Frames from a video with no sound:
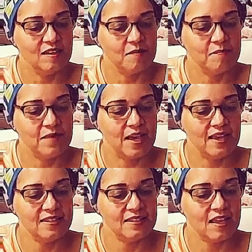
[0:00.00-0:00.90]

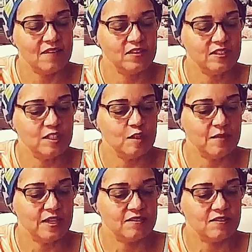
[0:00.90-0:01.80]
I visited
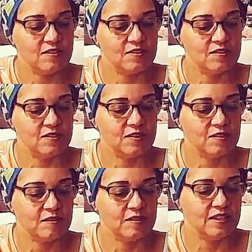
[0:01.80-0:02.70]
my
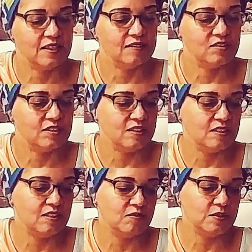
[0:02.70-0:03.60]
sister, and
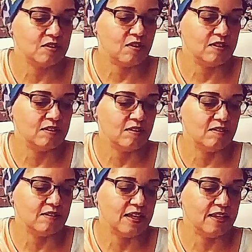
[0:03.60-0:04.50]
she was on
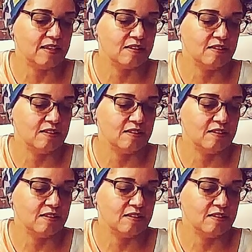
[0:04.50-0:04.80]
her like